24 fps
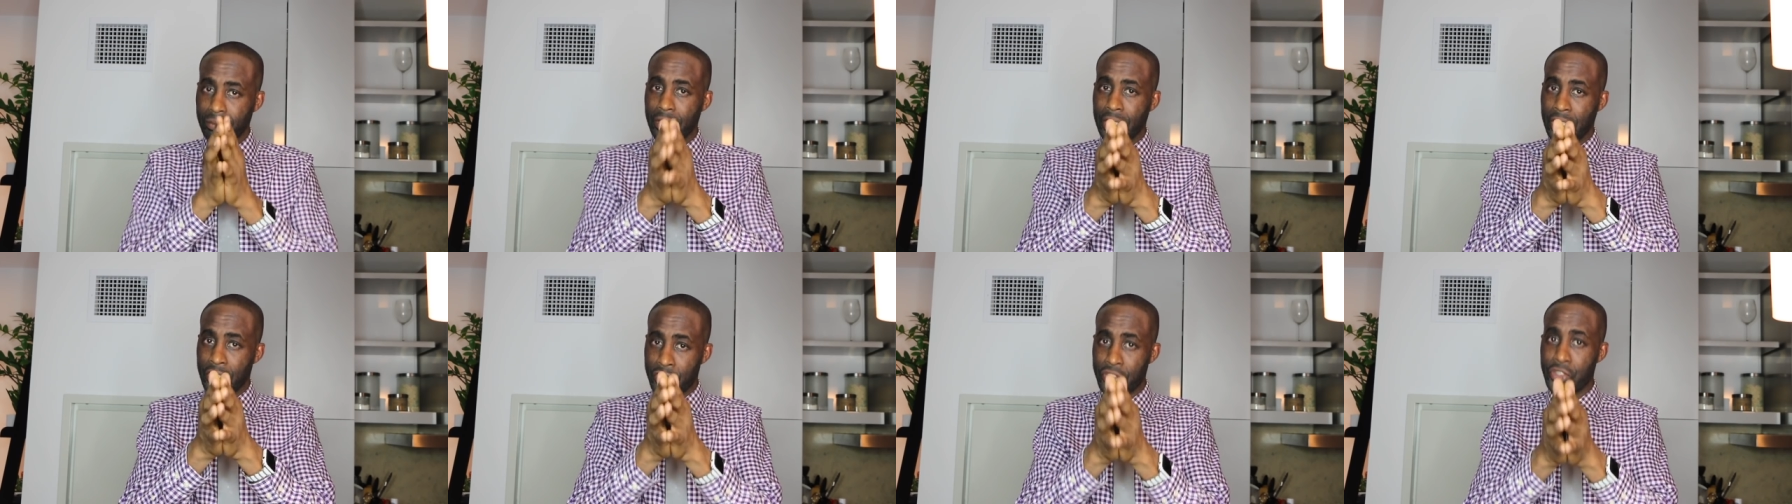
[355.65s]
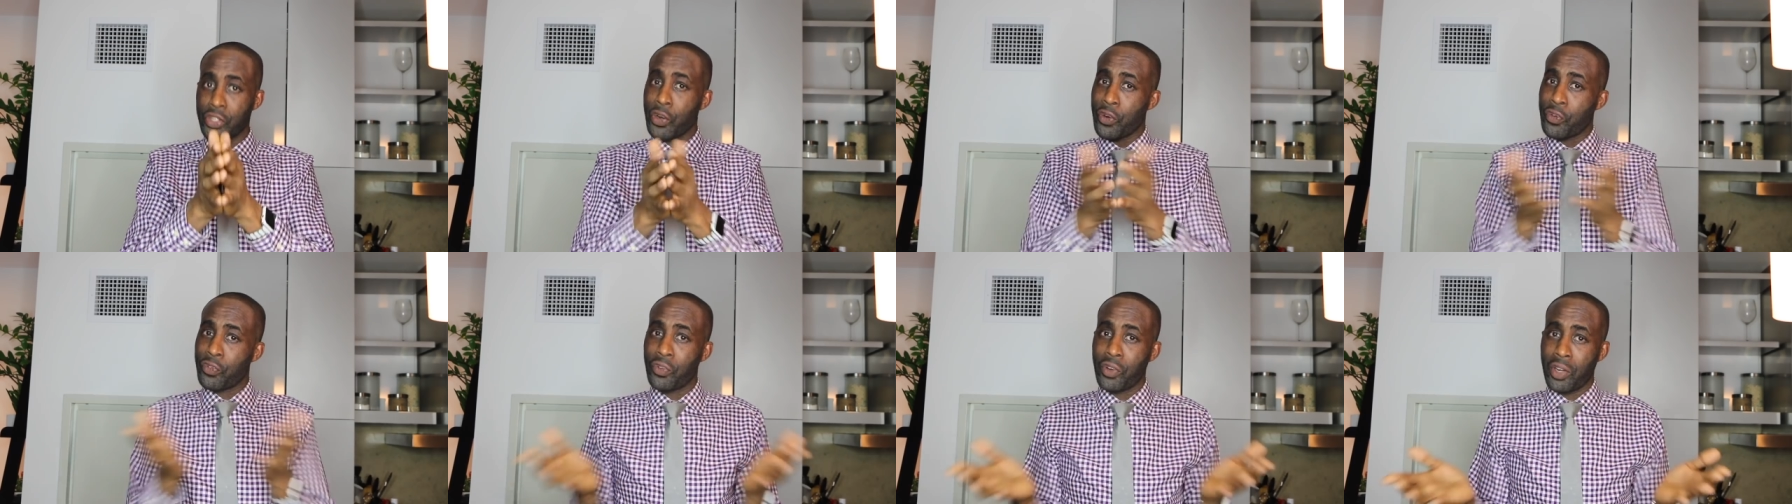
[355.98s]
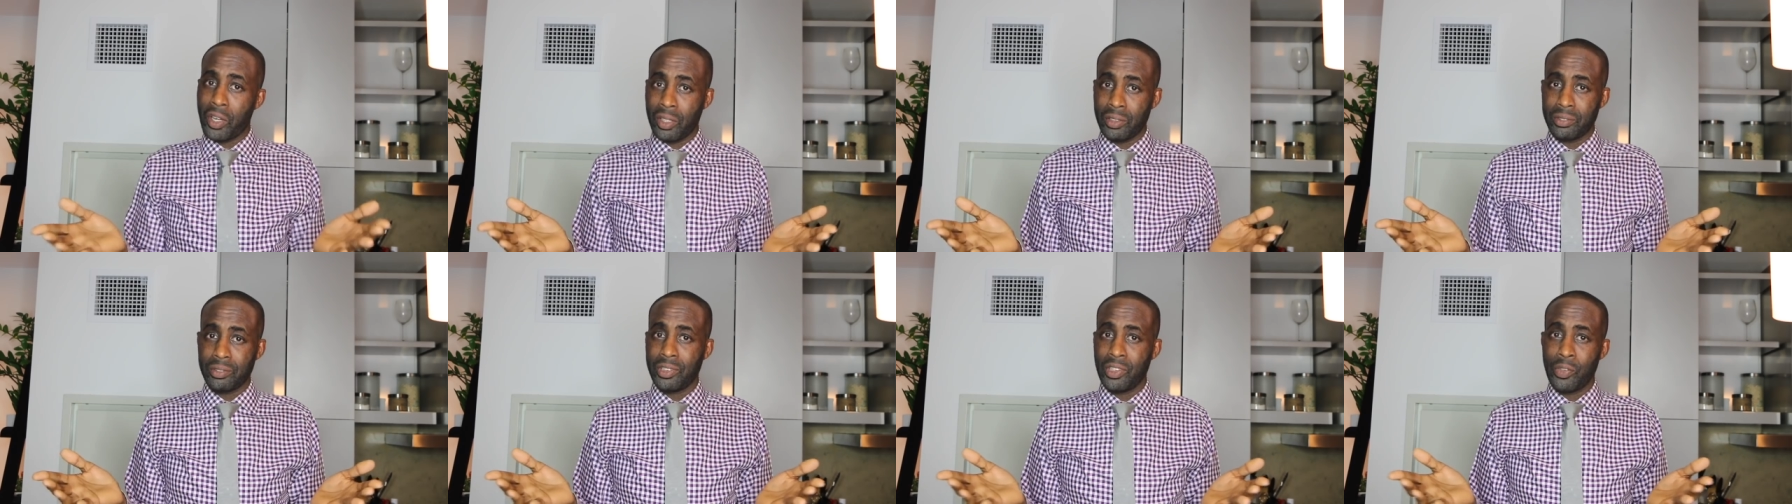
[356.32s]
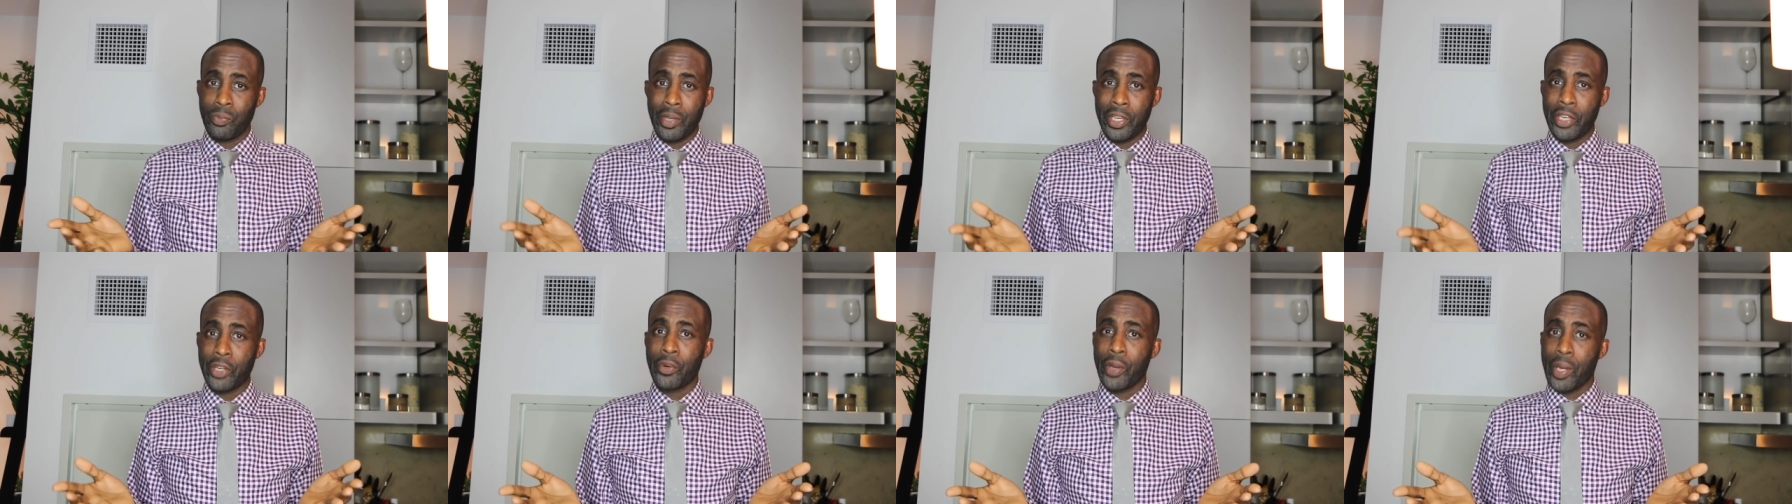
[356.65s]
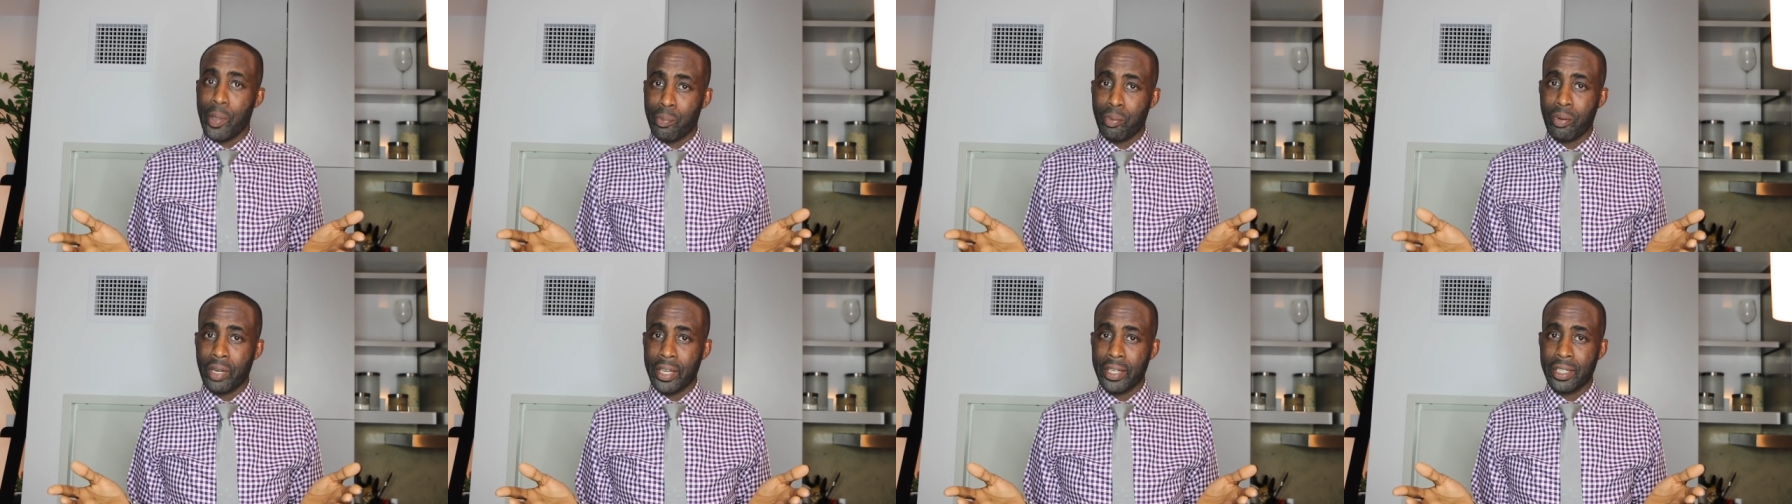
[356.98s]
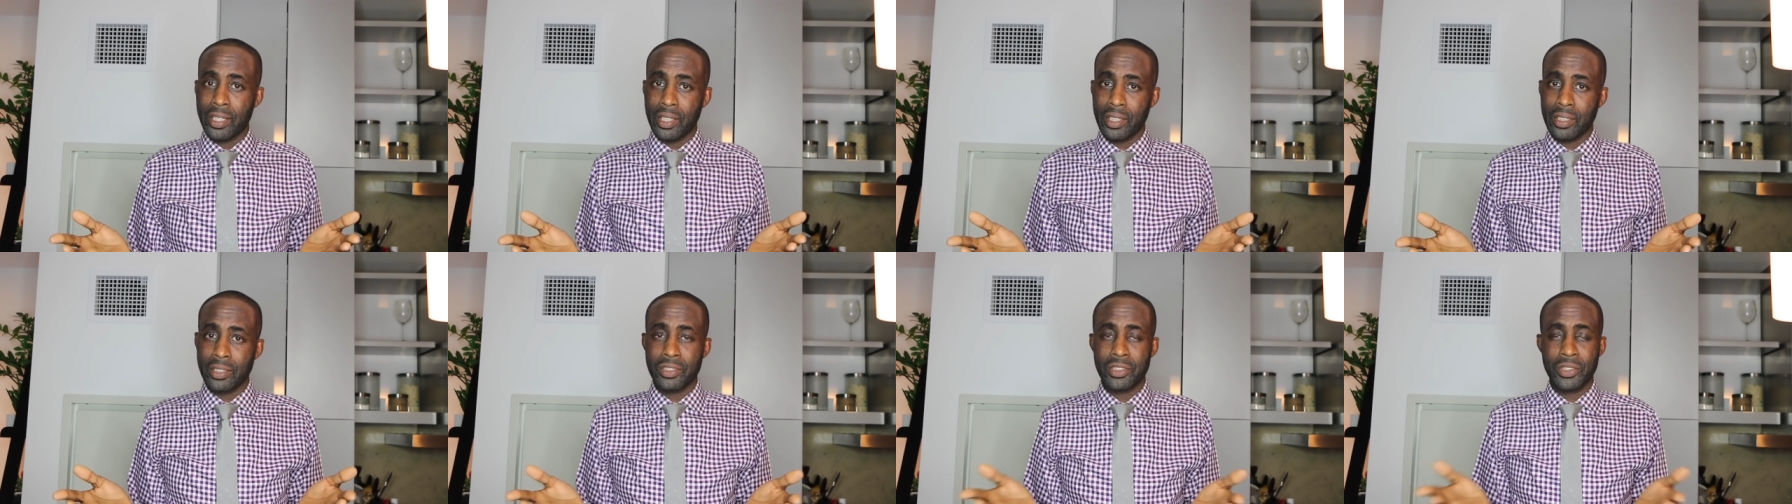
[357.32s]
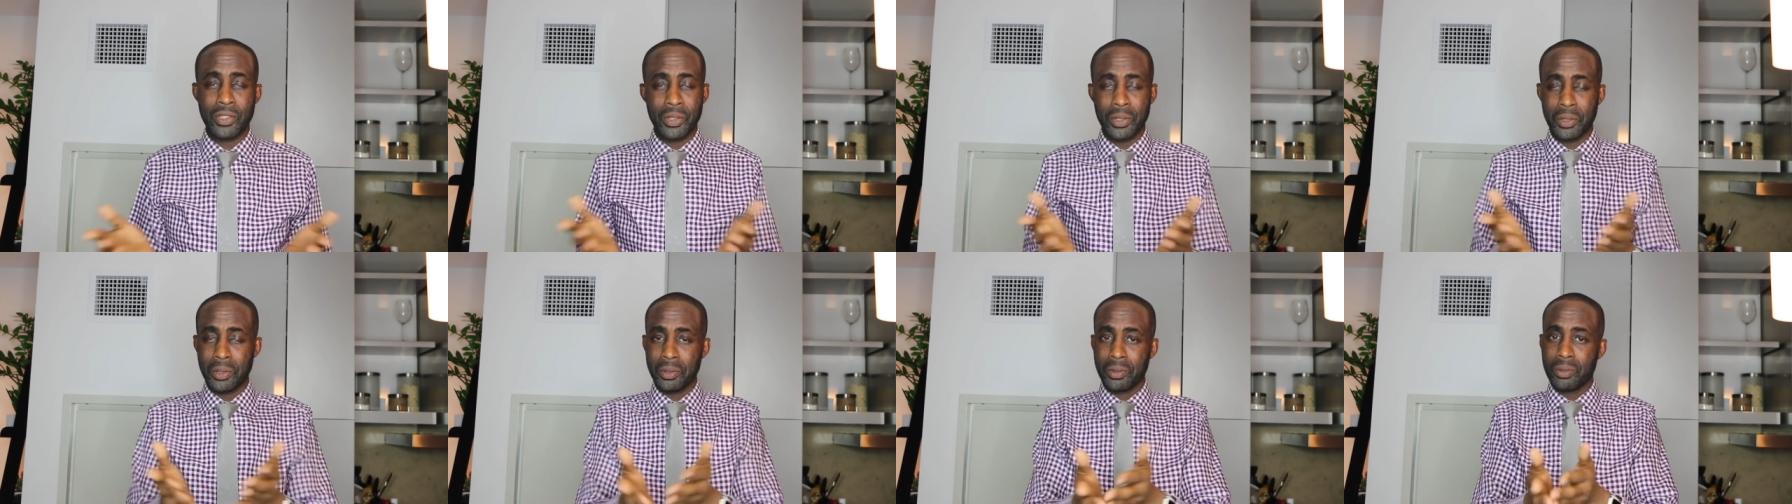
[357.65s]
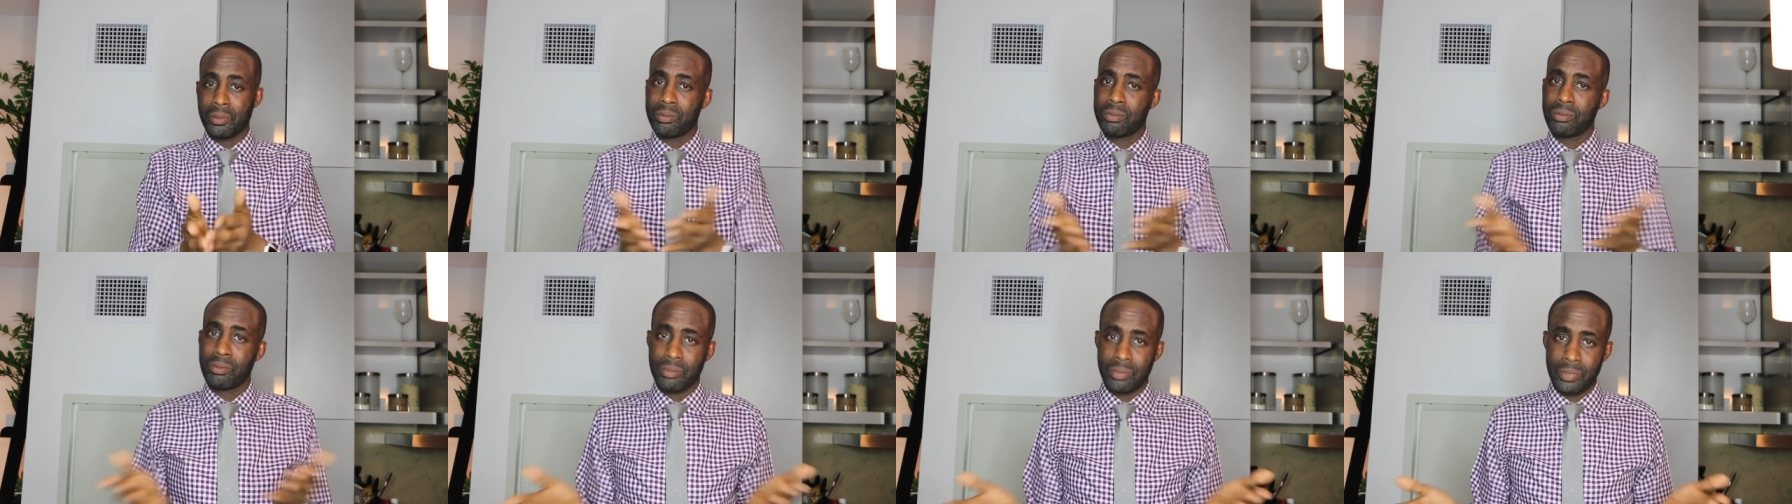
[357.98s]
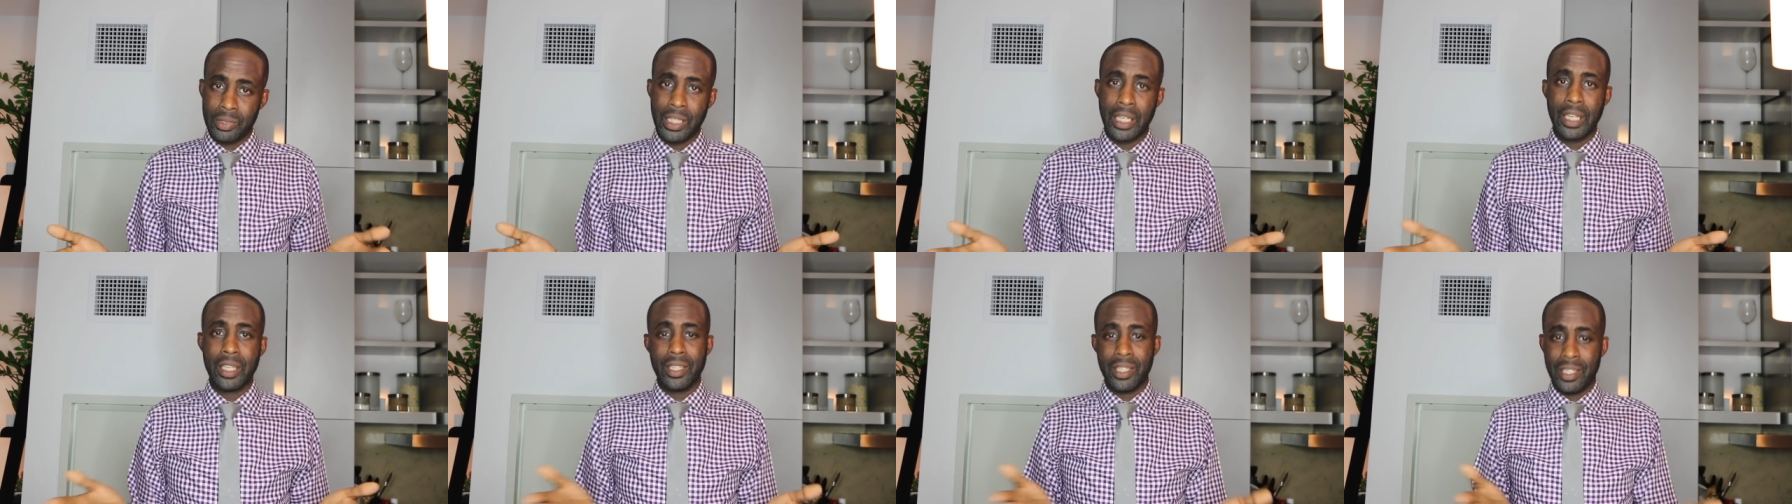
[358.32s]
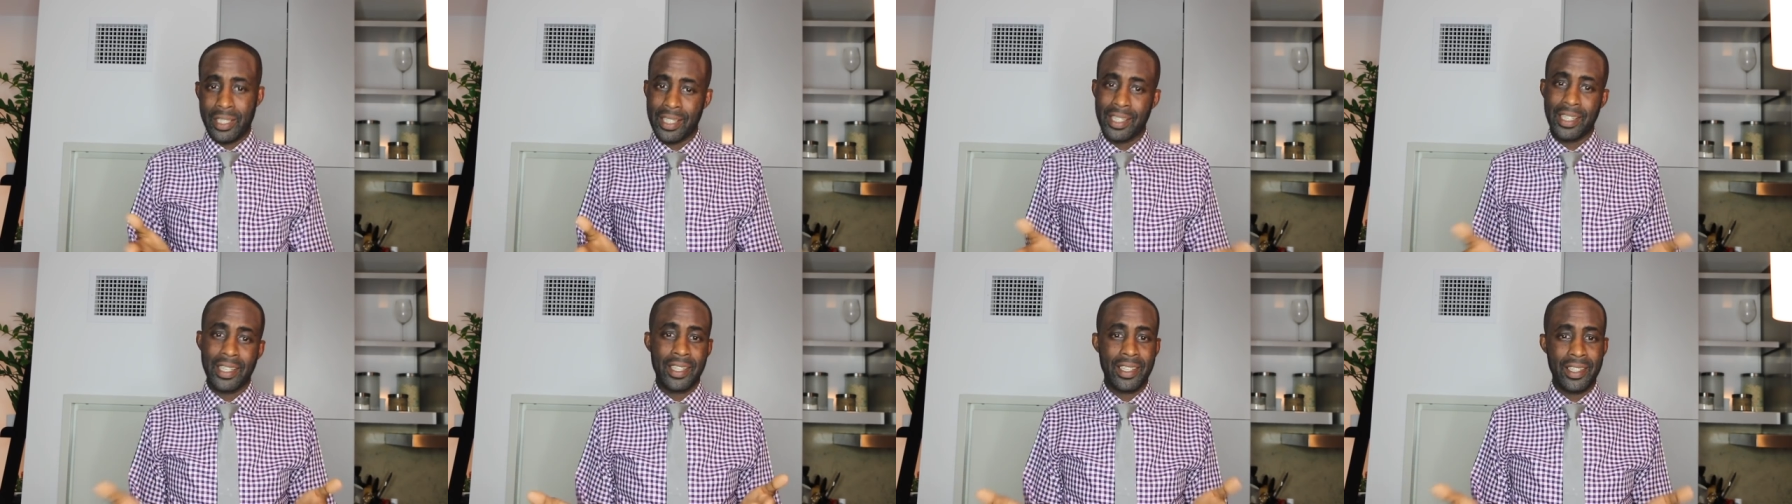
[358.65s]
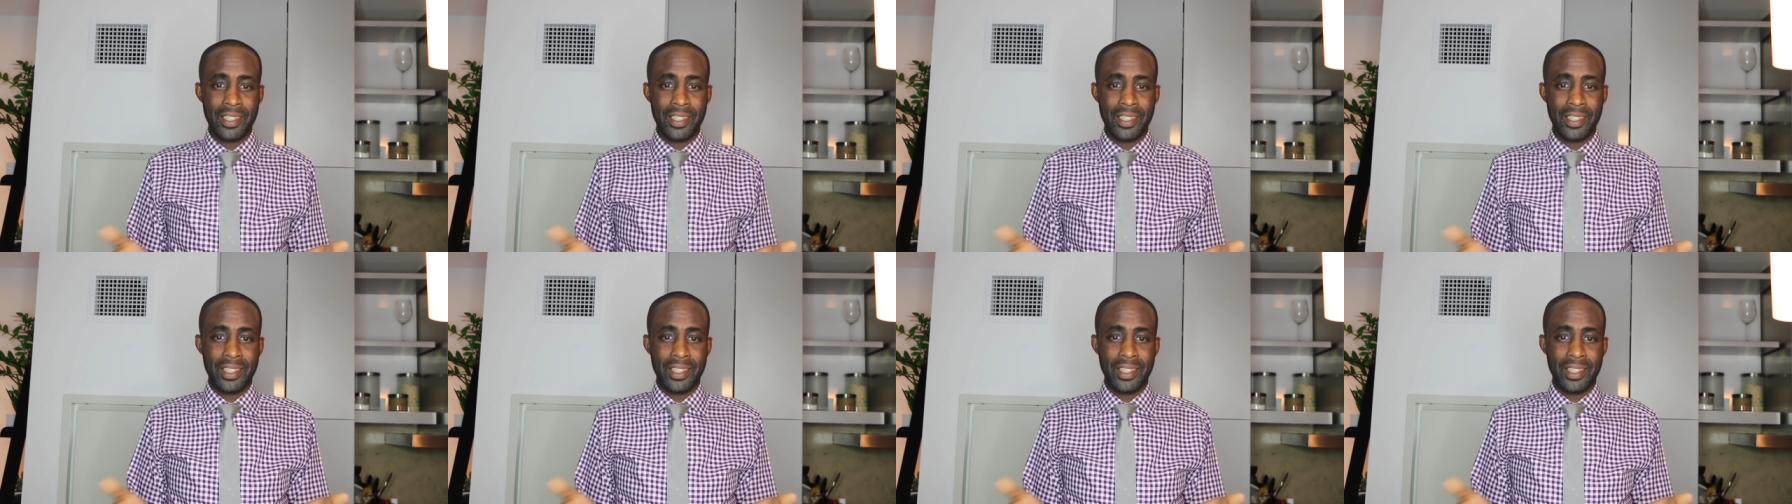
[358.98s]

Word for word: it's your fault. You made a great product, so now you